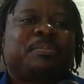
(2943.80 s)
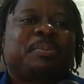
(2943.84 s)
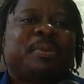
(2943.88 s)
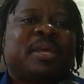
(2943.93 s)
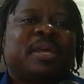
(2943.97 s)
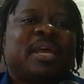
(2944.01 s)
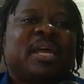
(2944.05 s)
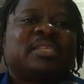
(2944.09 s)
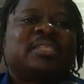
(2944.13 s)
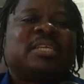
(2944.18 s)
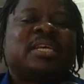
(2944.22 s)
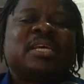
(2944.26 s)

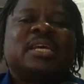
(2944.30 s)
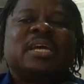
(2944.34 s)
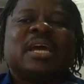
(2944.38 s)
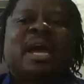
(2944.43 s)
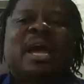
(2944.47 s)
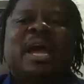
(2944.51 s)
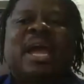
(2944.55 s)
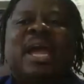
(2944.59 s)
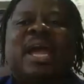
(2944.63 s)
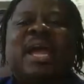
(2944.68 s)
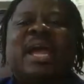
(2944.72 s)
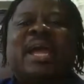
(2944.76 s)
players
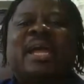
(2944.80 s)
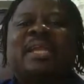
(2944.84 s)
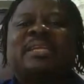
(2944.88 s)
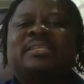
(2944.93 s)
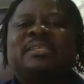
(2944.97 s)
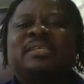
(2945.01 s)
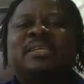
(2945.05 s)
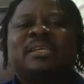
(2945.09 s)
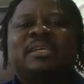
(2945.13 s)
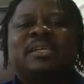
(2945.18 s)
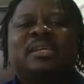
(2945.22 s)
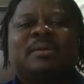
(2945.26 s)

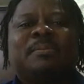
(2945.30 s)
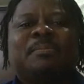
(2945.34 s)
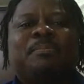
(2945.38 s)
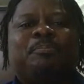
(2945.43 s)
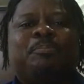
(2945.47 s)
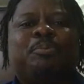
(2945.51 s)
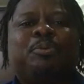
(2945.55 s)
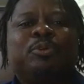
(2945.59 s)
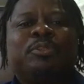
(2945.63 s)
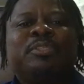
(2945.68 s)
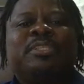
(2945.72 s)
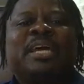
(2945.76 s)
and
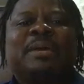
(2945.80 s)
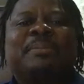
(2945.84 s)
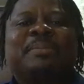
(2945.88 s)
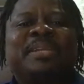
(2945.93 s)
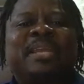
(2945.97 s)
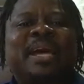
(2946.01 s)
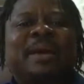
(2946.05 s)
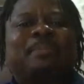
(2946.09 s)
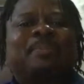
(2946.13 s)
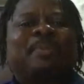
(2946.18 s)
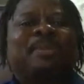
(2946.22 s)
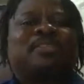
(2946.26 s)
put them in
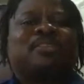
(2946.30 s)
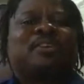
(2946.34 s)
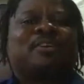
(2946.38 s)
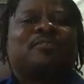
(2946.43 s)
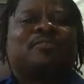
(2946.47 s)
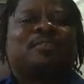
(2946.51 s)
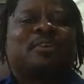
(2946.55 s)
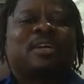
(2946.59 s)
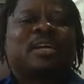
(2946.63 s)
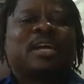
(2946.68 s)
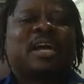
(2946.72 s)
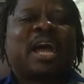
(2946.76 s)
that place
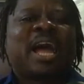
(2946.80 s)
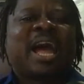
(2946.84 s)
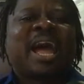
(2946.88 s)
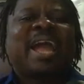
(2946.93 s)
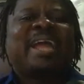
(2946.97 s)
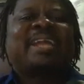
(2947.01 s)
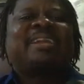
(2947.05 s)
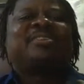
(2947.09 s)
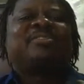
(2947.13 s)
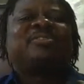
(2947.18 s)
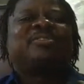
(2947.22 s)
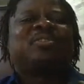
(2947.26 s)
of,
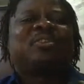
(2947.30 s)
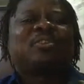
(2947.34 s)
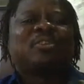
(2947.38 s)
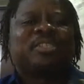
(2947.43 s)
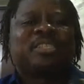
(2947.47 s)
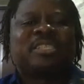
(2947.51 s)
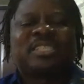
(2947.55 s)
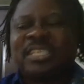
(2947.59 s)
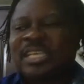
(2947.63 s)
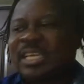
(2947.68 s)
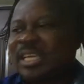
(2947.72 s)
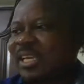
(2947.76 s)
I know,
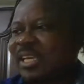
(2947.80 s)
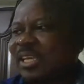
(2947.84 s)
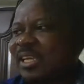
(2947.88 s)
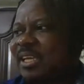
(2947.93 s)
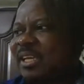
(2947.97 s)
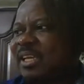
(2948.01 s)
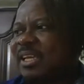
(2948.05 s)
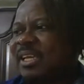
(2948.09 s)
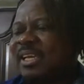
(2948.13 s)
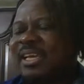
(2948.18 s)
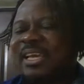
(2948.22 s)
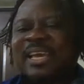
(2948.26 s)
say,
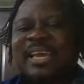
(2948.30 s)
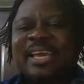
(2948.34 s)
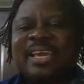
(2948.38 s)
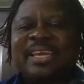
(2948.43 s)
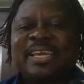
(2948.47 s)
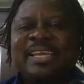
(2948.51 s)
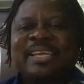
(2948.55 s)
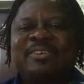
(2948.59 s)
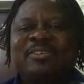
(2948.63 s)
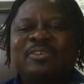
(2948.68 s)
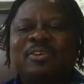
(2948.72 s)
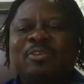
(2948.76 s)

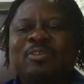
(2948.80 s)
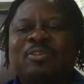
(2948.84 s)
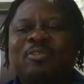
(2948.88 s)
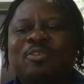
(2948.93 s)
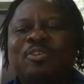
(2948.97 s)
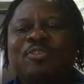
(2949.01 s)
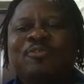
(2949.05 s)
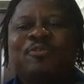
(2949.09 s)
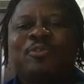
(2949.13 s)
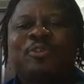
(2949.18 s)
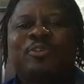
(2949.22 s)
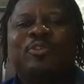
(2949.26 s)
he no go
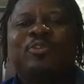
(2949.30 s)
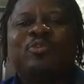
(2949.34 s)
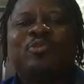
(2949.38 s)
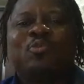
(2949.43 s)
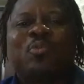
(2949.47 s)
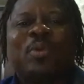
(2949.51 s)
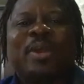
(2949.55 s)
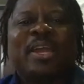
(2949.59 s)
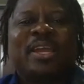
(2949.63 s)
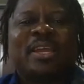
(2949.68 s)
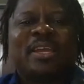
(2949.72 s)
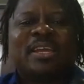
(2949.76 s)
even do
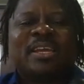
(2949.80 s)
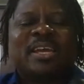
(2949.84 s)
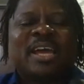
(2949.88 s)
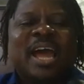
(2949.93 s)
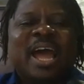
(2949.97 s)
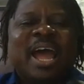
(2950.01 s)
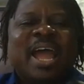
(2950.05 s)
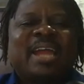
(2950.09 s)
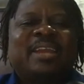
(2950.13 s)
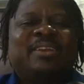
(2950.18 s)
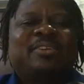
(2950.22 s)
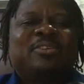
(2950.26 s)
well.
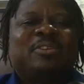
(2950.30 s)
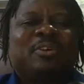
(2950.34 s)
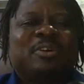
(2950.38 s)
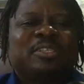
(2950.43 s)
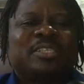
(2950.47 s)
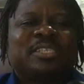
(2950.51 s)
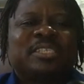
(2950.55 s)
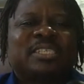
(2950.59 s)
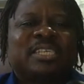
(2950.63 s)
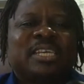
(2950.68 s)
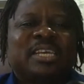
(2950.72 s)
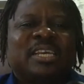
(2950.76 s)
I know,
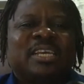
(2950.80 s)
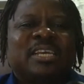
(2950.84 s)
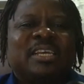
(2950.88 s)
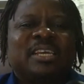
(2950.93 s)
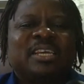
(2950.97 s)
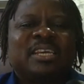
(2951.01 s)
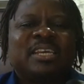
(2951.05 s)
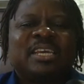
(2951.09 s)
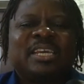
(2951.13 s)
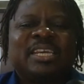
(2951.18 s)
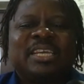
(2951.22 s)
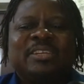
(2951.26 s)

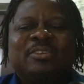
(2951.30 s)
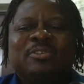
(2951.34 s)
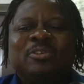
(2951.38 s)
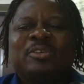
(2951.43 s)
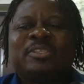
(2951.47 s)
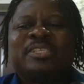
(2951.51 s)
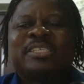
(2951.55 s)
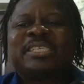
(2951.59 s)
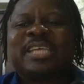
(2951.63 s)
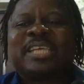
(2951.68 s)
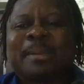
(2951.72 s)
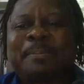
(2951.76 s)
say, he no
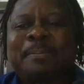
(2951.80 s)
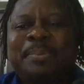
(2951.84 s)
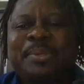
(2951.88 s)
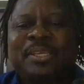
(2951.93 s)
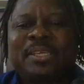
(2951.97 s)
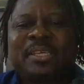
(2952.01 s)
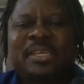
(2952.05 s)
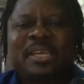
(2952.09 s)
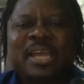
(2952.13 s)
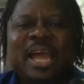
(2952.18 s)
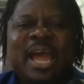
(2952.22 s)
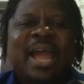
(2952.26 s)

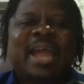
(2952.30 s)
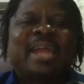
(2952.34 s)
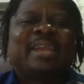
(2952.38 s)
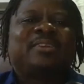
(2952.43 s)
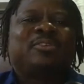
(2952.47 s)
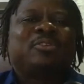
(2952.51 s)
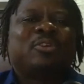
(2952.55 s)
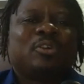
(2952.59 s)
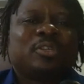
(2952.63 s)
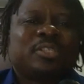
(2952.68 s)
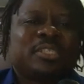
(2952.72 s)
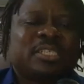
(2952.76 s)
sabi. I
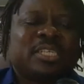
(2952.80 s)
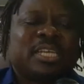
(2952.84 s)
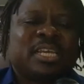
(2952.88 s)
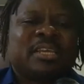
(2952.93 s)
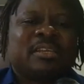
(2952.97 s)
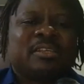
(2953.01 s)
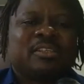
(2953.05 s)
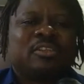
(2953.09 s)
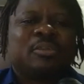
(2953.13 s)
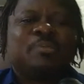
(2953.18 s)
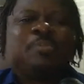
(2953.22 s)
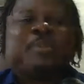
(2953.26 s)
know,
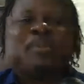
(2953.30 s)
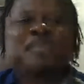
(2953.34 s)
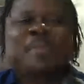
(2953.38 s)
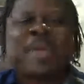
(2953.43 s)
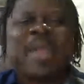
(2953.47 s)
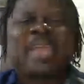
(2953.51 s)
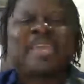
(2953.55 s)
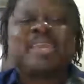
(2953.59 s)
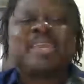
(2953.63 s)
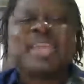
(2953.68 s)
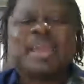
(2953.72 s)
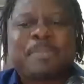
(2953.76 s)
say, people,
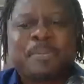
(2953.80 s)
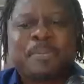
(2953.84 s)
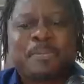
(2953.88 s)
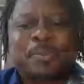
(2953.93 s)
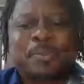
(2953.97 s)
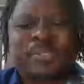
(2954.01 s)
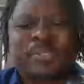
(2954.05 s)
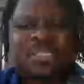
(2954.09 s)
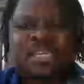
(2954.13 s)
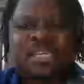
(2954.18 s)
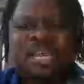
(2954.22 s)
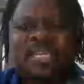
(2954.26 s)
I hear people
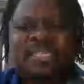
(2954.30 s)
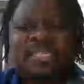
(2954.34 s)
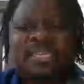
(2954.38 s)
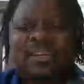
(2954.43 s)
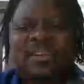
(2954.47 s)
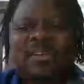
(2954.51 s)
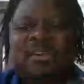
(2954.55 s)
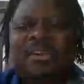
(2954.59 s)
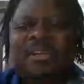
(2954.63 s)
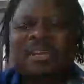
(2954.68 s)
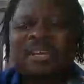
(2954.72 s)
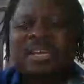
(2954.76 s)
say that a
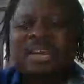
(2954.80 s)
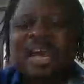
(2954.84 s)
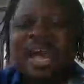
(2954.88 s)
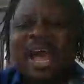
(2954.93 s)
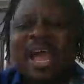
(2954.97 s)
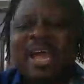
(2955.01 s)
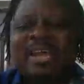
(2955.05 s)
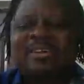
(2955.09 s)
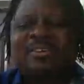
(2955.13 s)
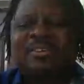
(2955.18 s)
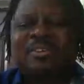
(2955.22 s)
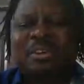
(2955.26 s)
lot.
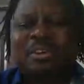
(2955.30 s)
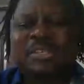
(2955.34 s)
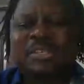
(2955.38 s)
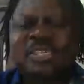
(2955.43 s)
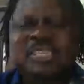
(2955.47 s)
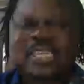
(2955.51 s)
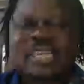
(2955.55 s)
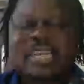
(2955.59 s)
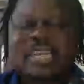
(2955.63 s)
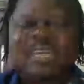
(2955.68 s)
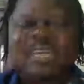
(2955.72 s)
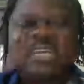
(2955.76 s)
I
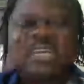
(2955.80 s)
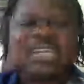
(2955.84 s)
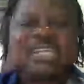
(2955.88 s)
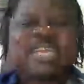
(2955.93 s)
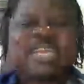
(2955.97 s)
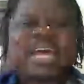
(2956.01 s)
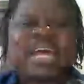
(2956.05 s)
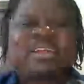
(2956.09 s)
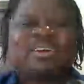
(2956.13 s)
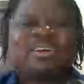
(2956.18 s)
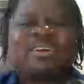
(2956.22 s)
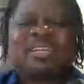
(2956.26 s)
know, say,
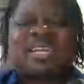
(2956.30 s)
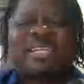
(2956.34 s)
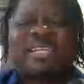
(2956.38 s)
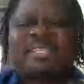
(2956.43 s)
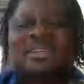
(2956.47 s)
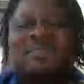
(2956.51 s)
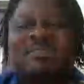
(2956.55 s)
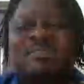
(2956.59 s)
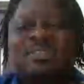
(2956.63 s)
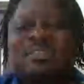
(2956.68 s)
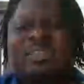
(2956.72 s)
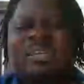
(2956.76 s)
that
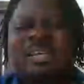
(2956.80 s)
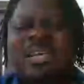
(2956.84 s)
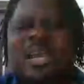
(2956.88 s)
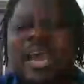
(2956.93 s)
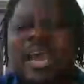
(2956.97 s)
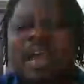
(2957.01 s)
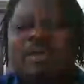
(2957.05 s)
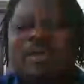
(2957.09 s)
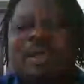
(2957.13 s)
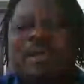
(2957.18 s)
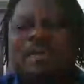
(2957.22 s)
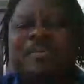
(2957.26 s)
under 17.
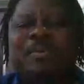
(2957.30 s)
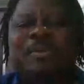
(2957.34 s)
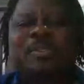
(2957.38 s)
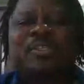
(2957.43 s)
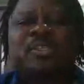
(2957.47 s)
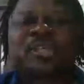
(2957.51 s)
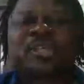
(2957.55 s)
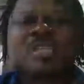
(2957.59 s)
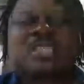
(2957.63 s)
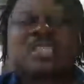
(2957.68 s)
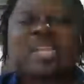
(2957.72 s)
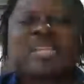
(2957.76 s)
And when
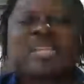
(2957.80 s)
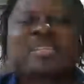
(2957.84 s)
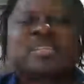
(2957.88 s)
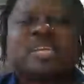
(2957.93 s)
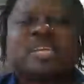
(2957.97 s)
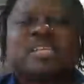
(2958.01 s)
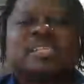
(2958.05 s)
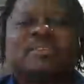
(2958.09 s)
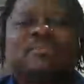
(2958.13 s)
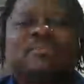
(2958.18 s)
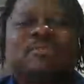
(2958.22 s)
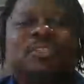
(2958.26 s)
people succeed at
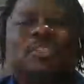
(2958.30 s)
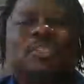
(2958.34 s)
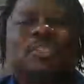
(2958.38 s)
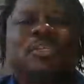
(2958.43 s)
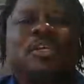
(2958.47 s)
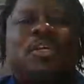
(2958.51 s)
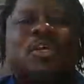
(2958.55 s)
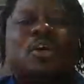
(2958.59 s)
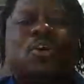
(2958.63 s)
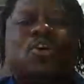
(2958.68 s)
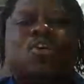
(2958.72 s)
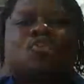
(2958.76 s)
under
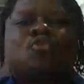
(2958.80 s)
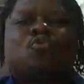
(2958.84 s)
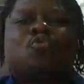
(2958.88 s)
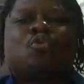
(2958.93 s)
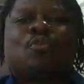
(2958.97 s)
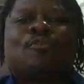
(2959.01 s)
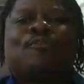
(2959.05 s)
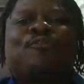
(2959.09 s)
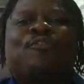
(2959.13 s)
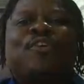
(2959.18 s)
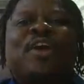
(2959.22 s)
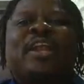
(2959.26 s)
17,
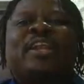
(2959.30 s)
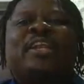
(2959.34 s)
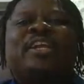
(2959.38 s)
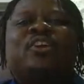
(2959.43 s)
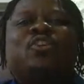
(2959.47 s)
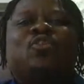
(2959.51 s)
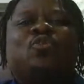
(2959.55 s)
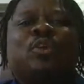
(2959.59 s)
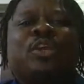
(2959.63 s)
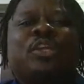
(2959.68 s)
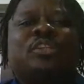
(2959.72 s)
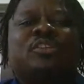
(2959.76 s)
we're
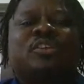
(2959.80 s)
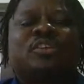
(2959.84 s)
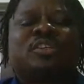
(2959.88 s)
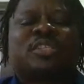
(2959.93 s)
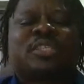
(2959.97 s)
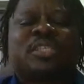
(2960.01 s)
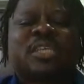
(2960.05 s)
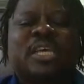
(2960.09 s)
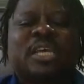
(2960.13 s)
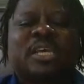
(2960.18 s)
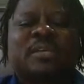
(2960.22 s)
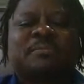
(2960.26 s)
very quick to
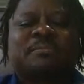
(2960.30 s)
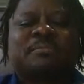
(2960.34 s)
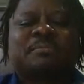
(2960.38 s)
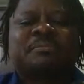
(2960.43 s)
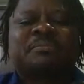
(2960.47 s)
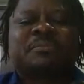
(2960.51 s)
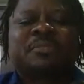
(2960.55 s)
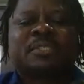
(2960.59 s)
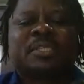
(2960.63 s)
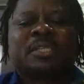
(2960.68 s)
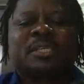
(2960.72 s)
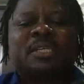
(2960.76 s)
say,
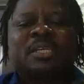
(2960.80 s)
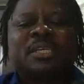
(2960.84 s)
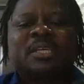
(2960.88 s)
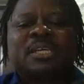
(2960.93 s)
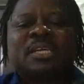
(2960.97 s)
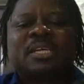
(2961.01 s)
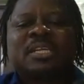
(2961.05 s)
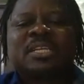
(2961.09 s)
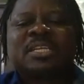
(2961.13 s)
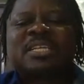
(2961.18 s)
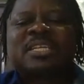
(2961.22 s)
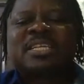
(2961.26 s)

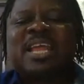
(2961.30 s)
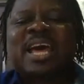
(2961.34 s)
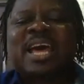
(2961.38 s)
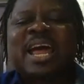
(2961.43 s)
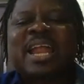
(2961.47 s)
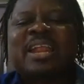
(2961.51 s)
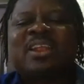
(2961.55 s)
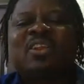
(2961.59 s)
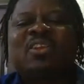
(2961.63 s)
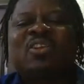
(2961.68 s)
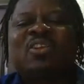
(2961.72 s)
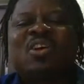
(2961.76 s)
na
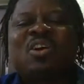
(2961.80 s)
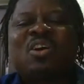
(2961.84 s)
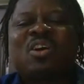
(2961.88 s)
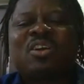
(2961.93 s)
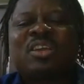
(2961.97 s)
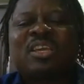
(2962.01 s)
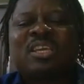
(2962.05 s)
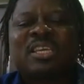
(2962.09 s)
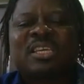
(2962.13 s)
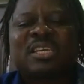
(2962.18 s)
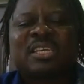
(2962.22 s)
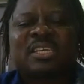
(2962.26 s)

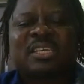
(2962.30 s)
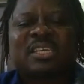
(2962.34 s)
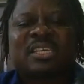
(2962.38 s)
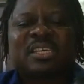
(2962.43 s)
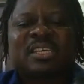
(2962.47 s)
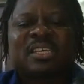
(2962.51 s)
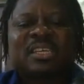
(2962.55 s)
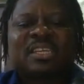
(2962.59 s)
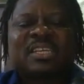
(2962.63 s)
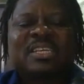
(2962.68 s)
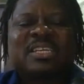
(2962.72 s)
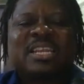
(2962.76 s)

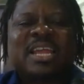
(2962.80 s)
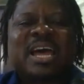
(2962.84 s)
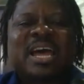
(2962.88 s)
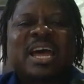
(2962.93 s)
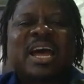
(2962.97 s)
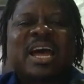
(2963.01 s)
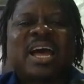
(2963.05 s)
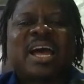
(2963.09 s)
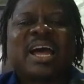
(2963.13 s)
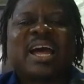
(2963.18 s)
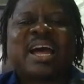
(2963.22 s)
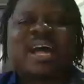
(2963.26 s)
lucky,
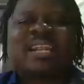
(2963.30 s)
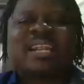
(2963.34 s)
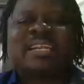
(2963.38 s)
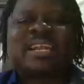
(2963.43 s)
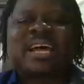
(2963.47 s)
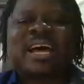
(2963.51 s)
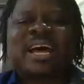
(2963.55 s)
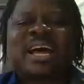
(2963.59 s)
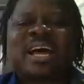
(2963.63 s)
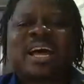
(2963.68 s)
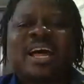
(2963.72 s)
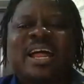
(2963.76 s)

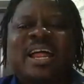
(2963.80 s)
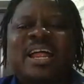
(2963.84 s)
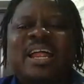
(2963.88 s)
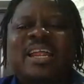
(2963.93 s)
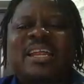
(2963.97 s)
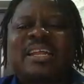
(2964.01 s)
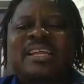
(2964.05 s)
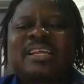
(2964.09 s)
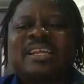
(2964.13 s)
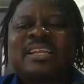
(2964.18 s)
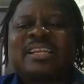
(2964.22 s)
na